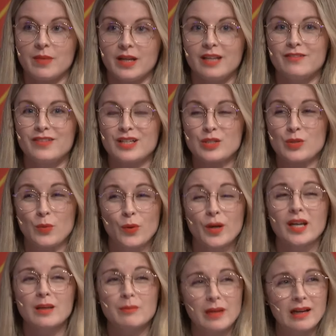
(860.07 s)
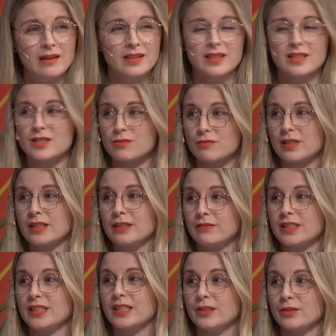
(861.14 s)
but even talking about it is really,
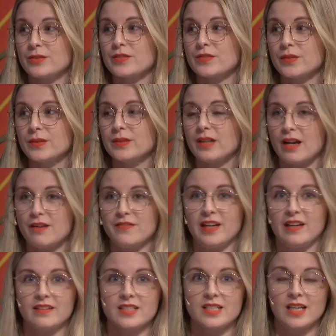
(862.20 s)
really useful. I found